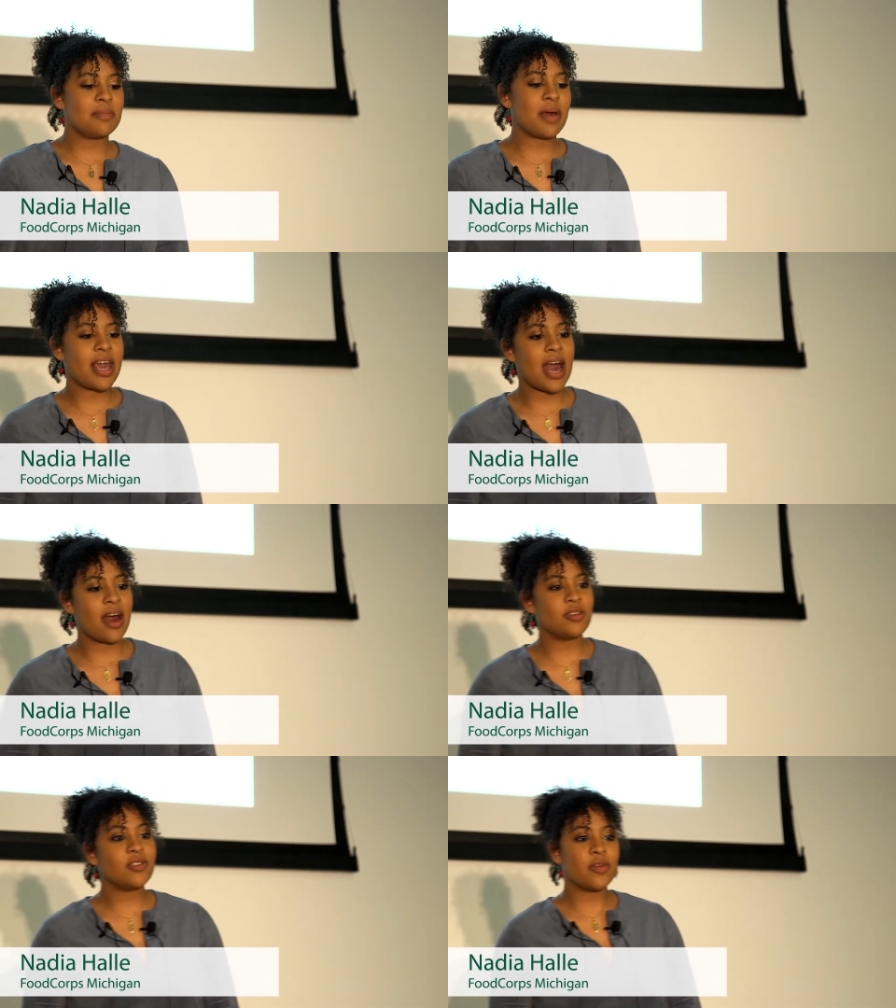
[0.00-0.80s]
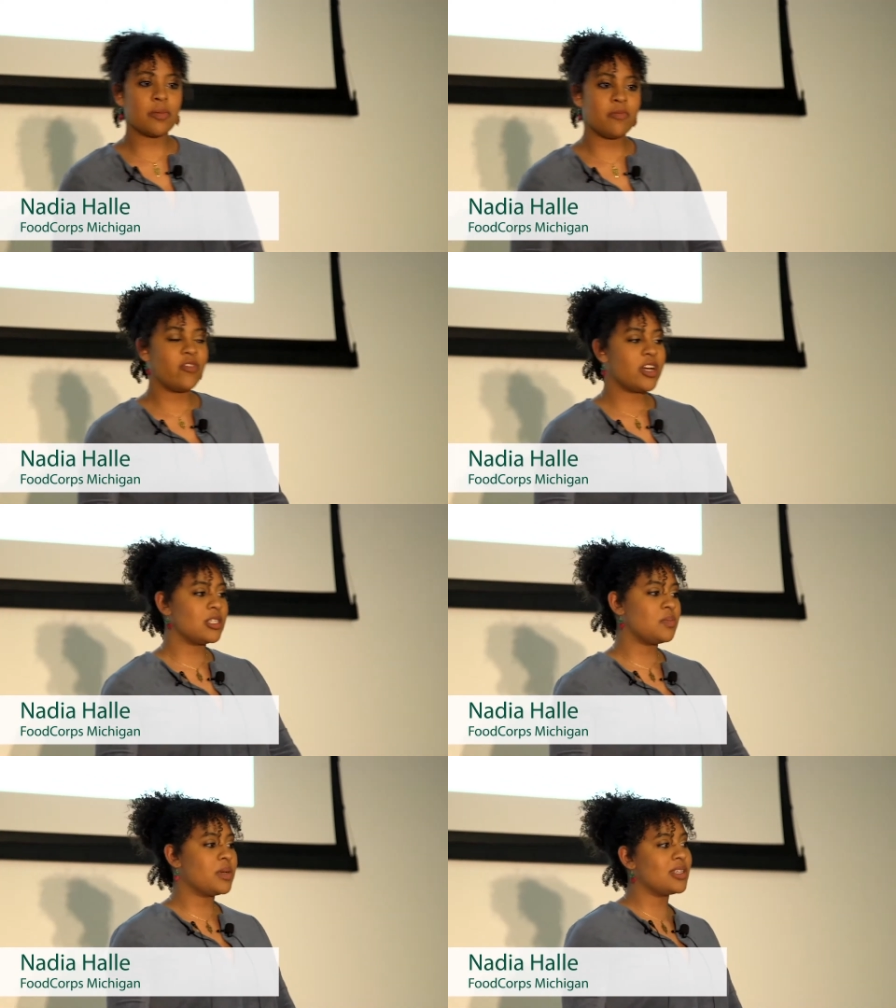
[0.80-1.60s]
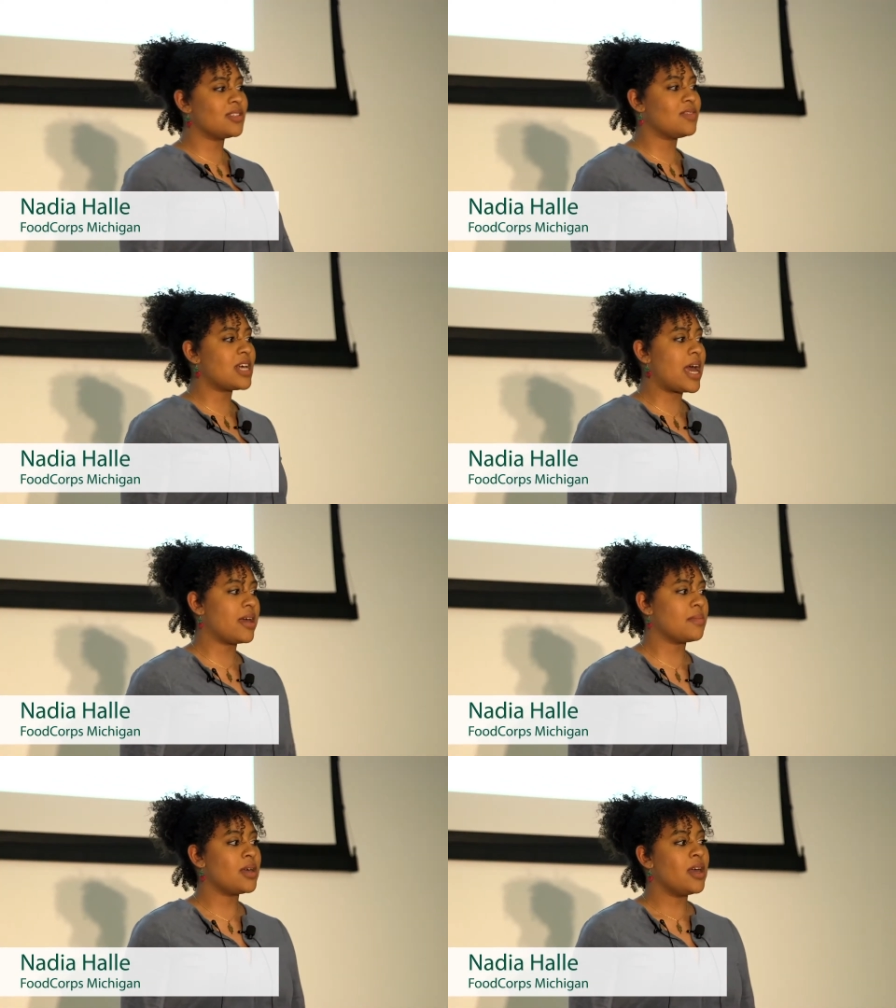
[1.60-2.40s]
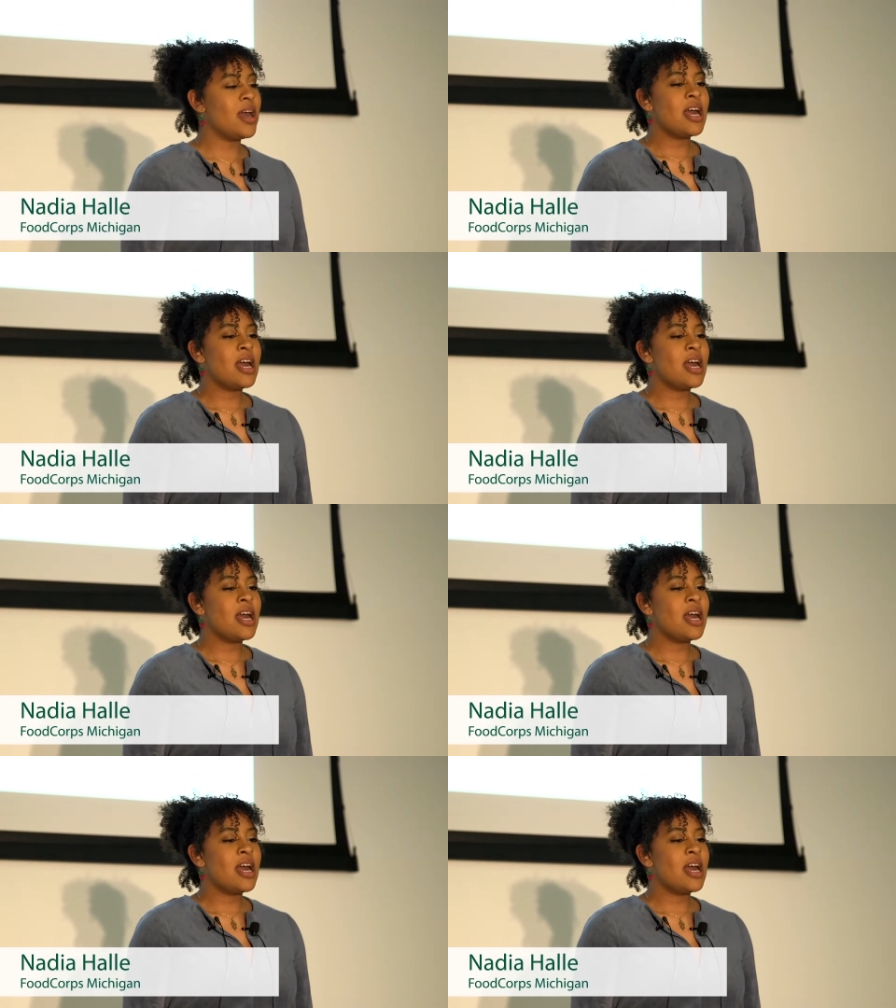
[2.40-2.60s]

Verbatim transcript: in my house for various periods of time.